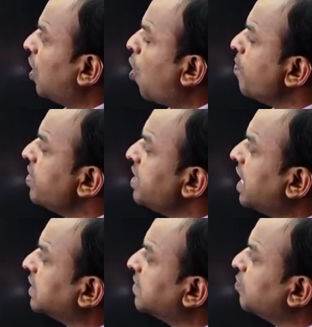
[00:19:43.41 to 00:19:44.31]
How
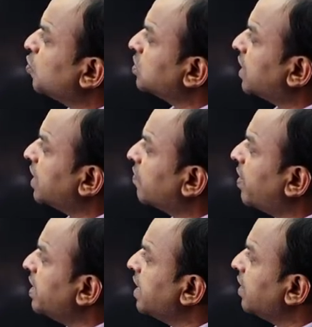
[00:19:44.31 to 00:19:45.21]
many asymptotes are
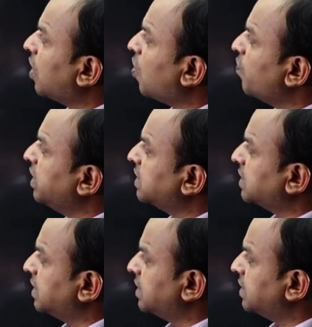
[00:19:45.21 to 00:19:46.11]
required here? Now, we'll
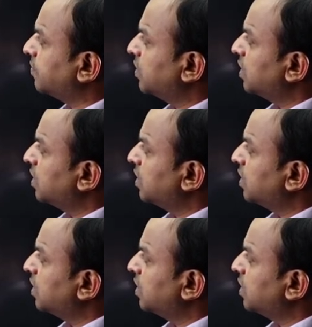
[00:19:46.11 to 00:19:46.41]
discuss.